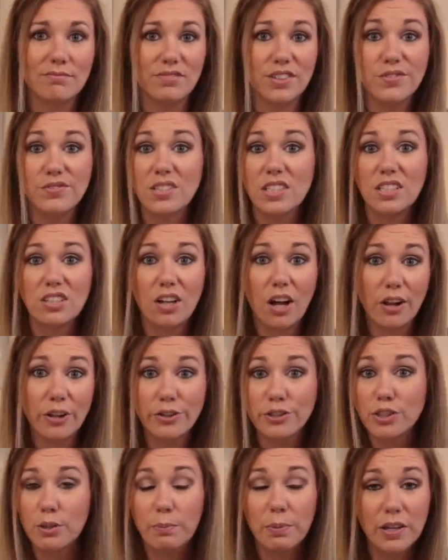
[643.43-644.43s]

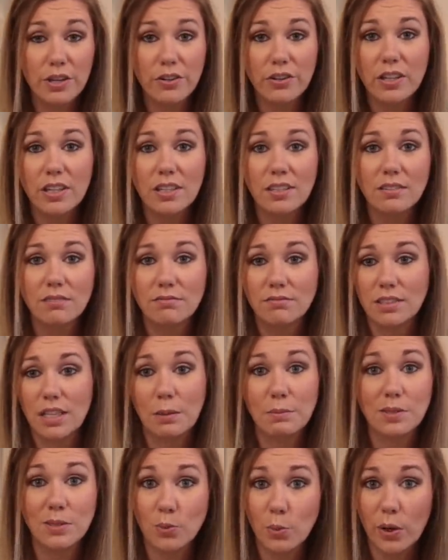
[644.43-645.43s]
$15 a period
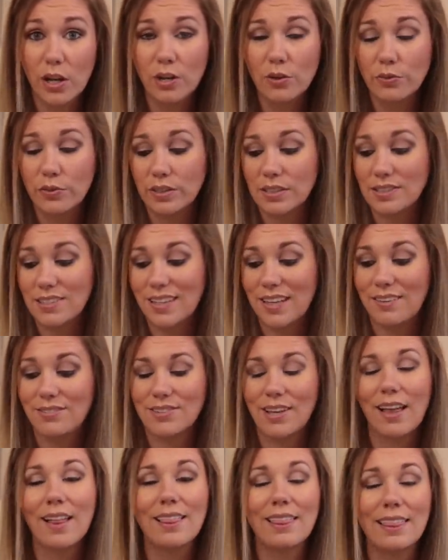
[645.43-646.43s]
times 12? It
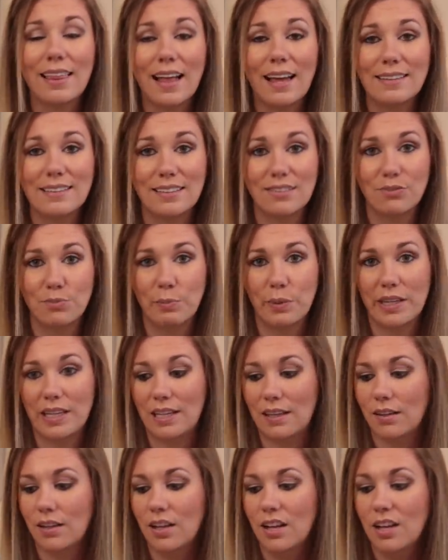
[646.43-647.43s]
saves a lot of
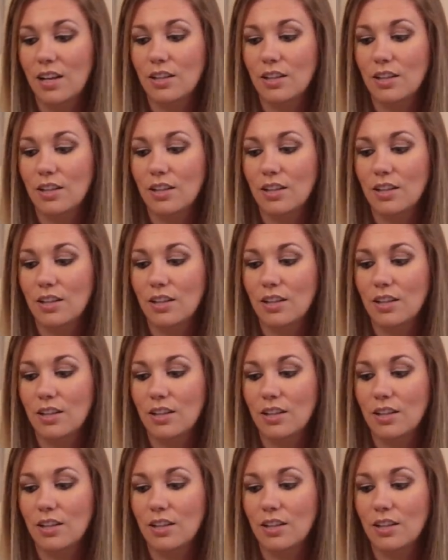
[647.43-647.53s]
money.